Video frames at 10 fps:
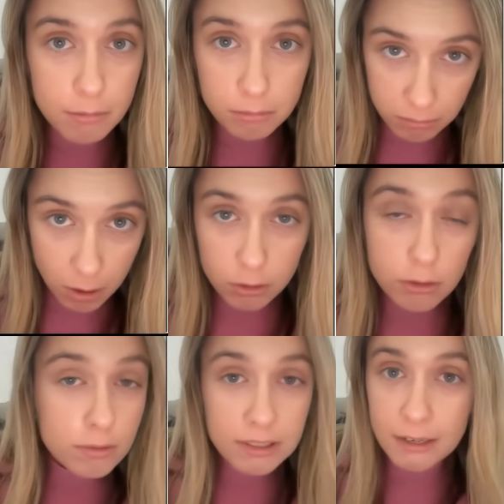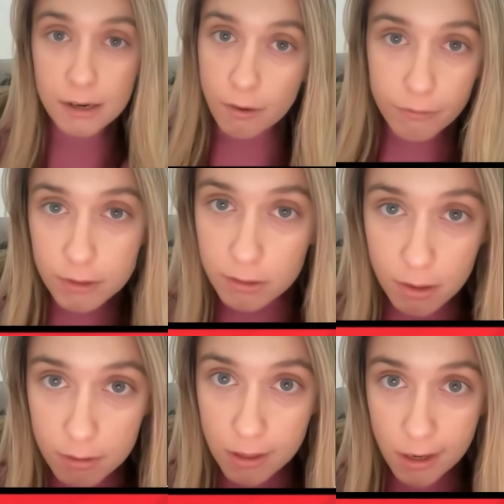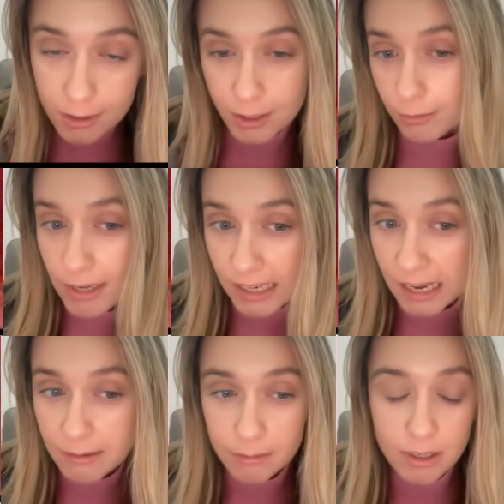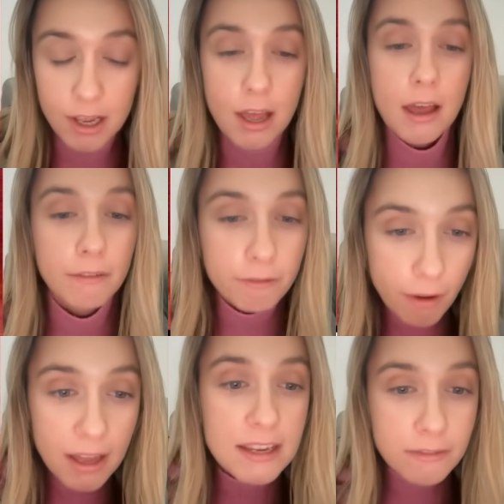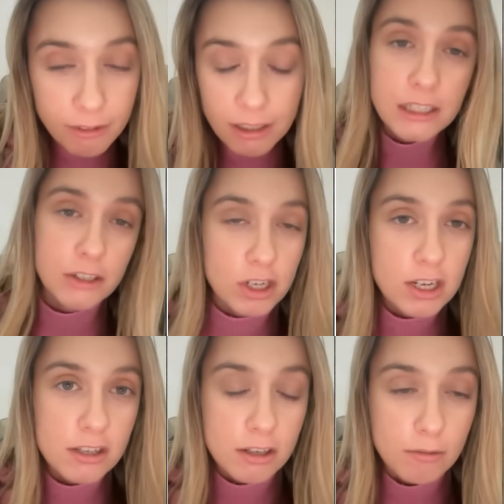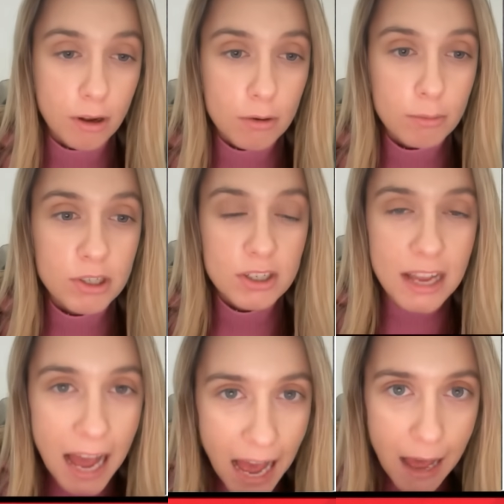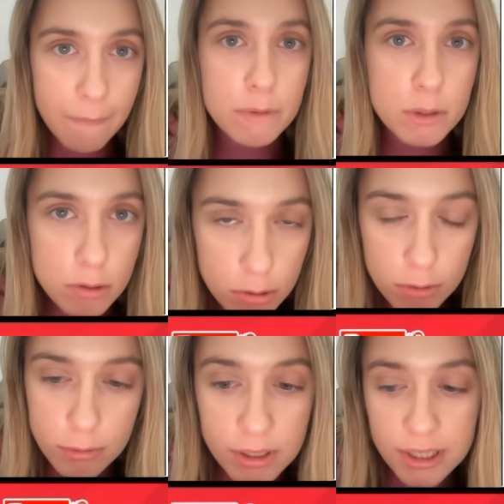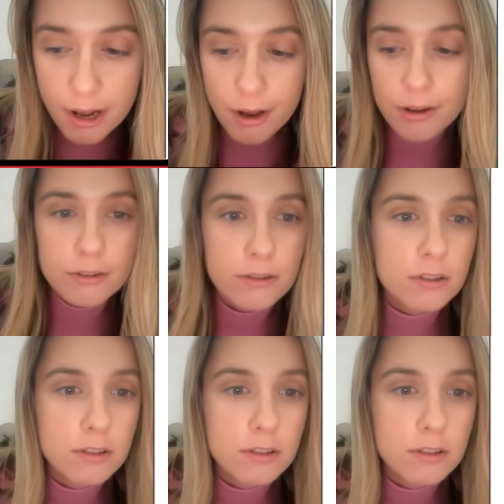The dude's had nothing to do the last 3 games. 5 clean sheets in a row, which is absolutely nuts.